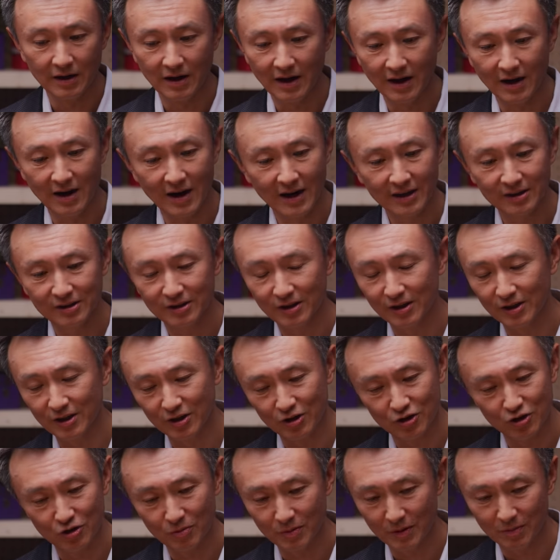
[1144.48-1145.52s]
I, I think it
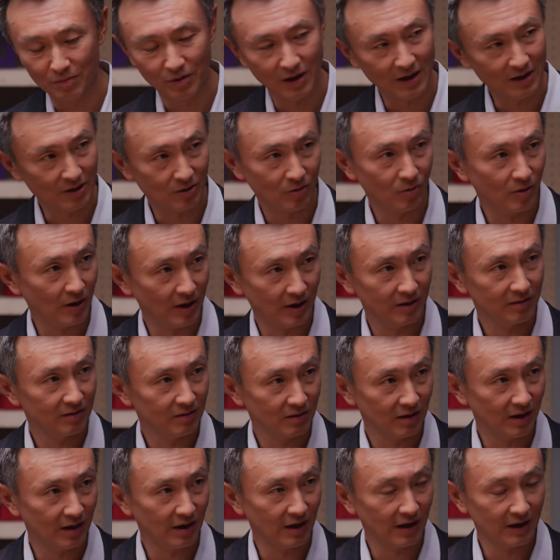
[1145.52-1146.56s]
should be black and white.
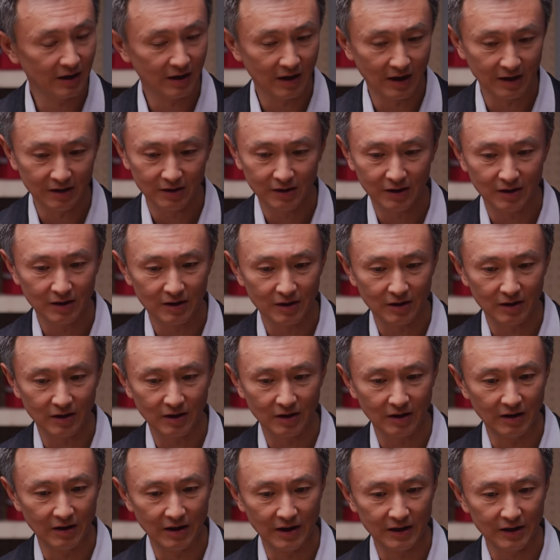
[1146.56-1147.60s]
I, I think
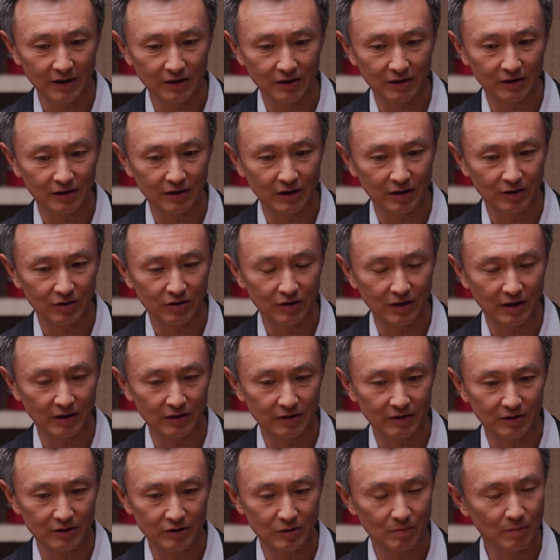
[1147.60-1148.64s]
uh, anything that,
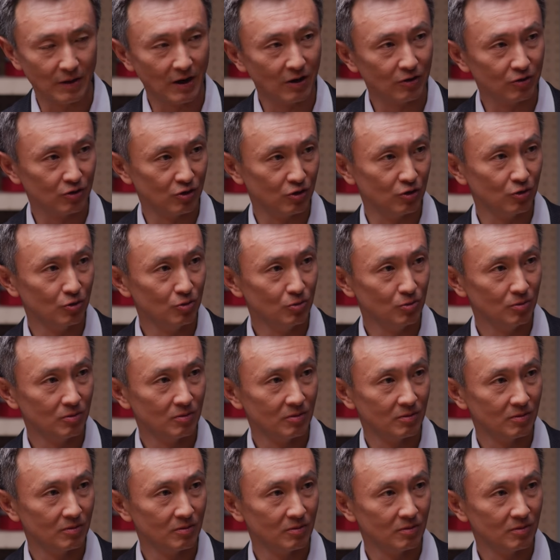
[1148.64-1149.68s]
that, that's about you
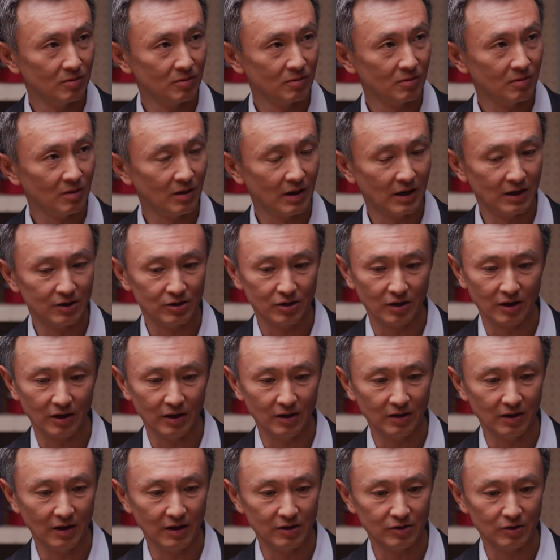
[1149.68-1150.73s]
as
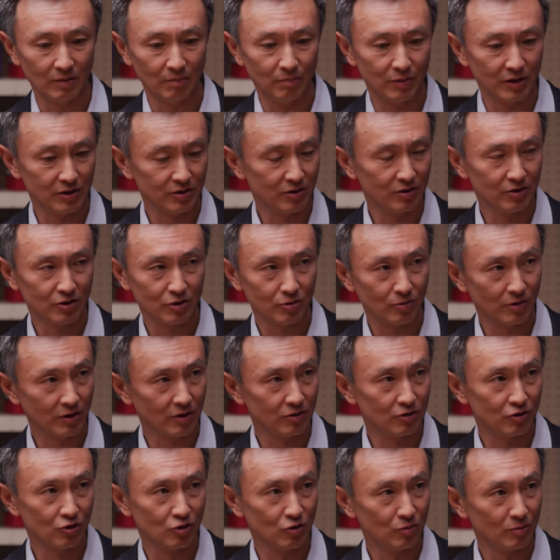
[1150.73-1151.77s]
a, as a business or a
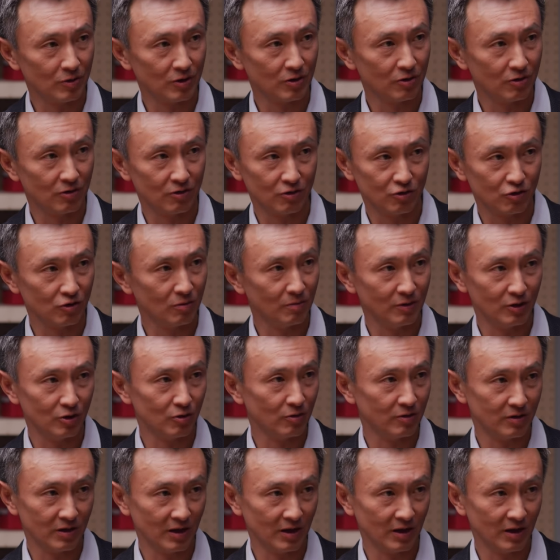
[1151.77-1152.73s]
consumer should be your